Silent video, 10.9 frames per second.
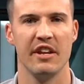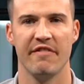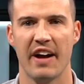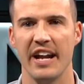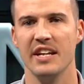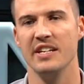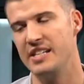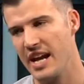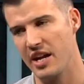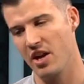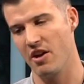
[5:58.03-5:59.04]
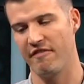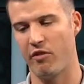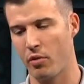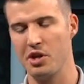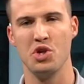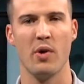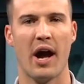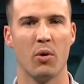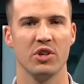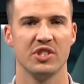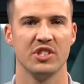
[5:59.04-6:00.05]
if I didn't take 42
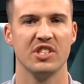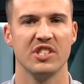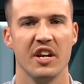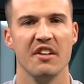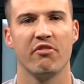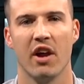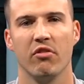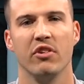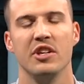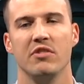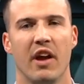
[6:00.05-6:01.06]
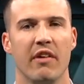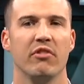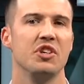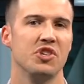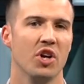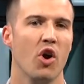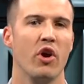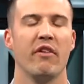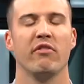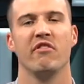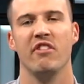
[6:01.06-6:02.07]
hours to study for every every show and
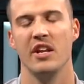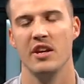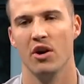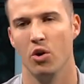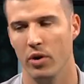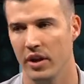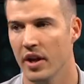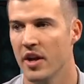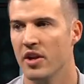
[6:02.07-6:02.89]
every video and